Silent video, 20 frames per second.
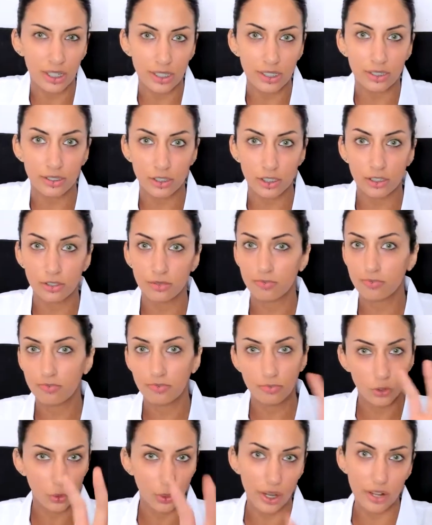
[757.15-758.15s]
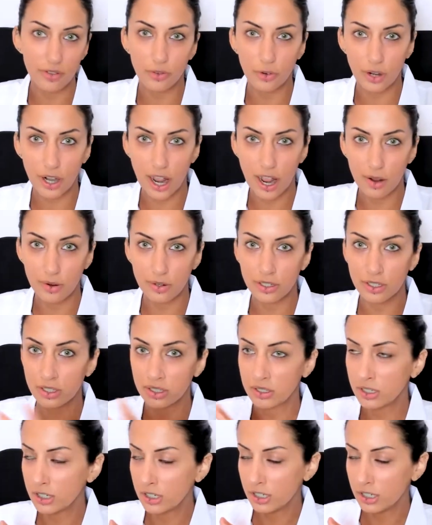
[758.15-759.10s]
It's just 24 hours,